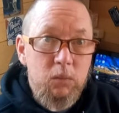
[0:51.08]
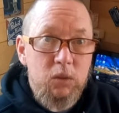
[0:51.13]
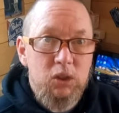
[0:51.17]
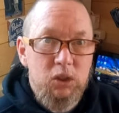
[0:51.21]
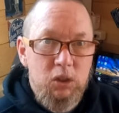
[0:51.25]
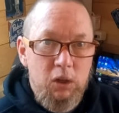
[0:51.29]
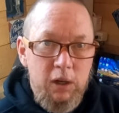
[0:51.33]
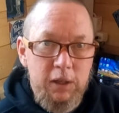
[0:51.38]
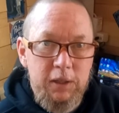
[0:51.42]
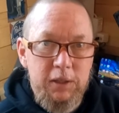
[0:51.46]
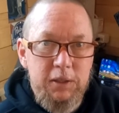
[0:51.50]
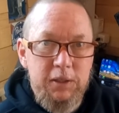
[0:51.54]

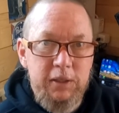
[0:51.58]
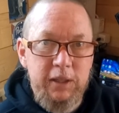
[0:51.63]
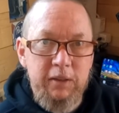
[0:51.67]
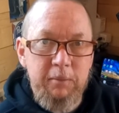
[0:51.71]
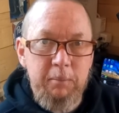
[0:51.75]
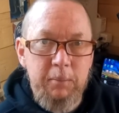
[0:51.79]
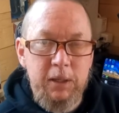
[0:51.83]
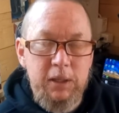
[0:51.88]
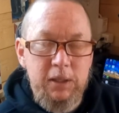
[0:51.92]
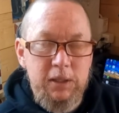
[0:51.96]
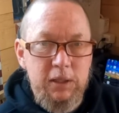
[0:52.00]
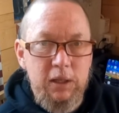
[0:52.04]
tried to save
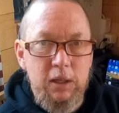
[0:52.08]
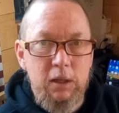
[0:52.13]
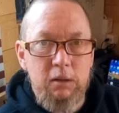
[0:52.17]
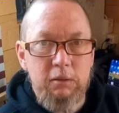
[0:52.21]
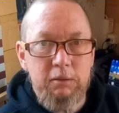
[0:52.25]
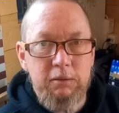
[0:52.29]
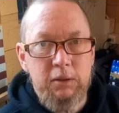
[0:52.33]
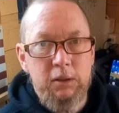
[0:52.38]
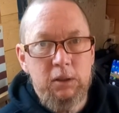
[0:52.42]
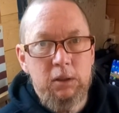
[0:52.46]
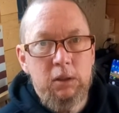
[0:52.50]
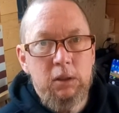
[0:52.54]

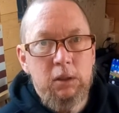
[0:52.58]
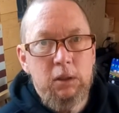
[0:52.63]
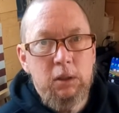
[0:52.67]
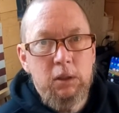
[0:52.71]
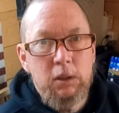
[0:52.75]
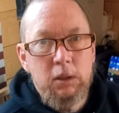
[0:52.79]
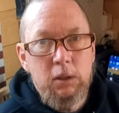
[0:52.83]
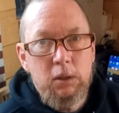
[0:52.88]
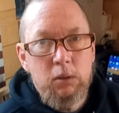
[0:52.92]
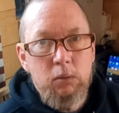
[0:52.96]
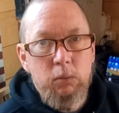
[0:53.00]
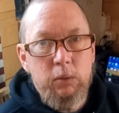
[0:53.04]
myself
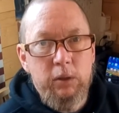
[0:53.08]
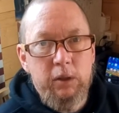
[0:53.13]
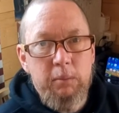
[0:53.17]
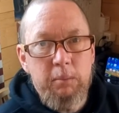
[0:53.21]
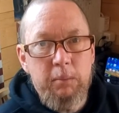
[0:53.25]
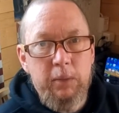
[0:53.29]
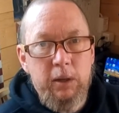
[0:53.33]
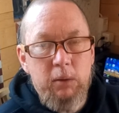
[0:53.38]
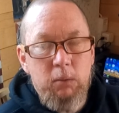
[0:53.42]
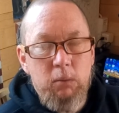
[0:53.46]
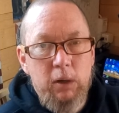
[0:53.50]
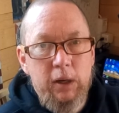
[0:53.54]
with
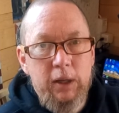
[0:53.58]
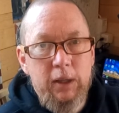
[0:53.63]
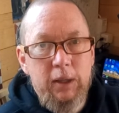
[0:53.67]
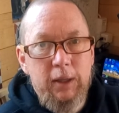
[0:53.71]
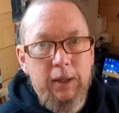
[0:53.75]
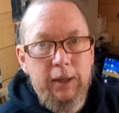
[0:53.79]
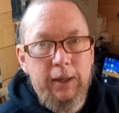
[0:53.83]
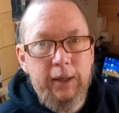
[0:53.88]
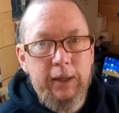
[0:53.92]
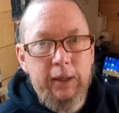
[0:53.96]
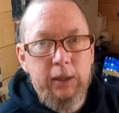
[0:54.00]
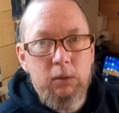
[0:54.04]
my right
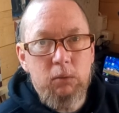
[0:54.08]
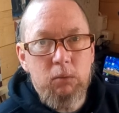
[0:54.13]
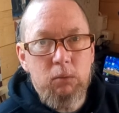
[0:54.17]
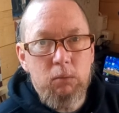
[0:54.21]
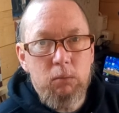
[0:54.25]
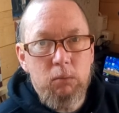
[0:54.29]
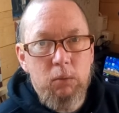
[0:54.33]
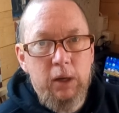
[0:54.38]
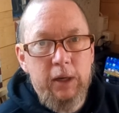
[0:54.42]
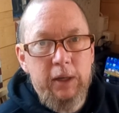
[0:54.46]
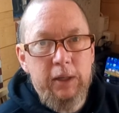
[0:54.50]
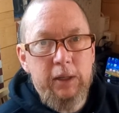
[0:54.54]
leg,
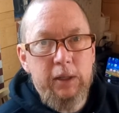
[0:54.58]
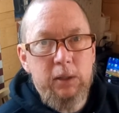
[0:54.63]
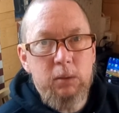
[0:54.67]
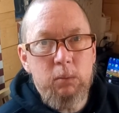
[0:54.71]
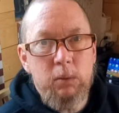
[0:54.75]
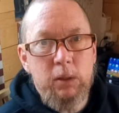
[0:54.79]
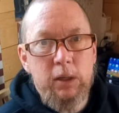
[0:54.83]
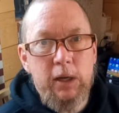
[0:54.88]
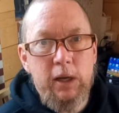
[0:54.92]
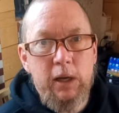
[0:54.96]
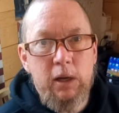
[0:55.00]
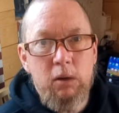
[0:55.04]
right knee
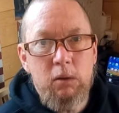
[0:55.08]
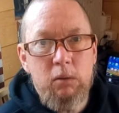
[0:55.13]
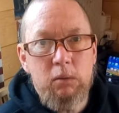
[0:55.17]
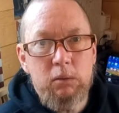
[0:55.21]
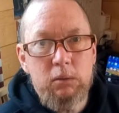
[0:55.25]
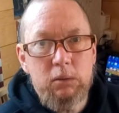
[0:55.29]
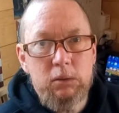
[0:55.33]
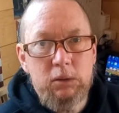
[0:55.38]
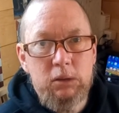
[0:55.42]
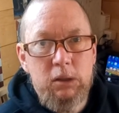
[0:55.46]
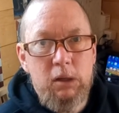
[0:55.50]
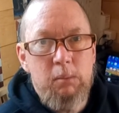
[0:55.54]
went out,
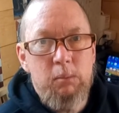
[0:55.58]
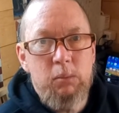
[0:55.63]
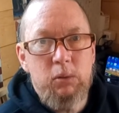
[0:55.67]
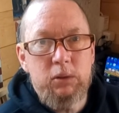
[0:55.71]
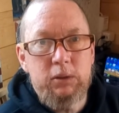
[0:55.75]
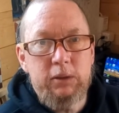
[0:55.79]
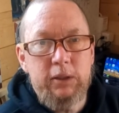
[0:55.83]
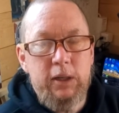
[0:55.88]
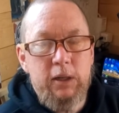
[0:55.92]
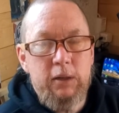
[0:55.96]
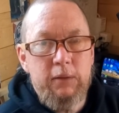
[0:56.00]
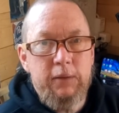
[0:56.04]

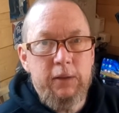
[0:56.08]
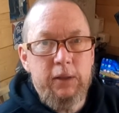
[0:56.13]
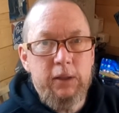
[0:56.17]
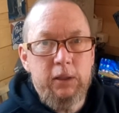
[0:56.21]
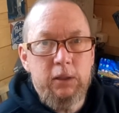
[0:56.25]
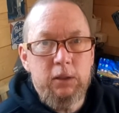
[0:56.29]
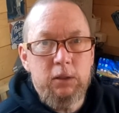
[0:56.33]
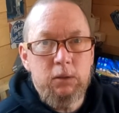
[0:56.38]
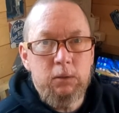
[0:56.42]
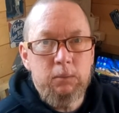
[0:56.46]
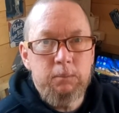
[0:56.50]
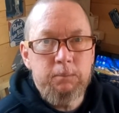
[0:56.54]
tumbled down the
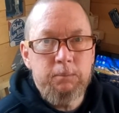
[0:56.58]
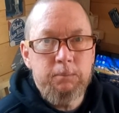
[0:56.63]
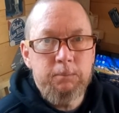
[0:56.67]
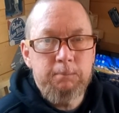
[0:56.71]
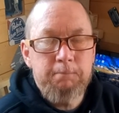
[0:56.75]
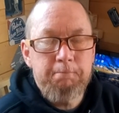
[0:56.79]
hill,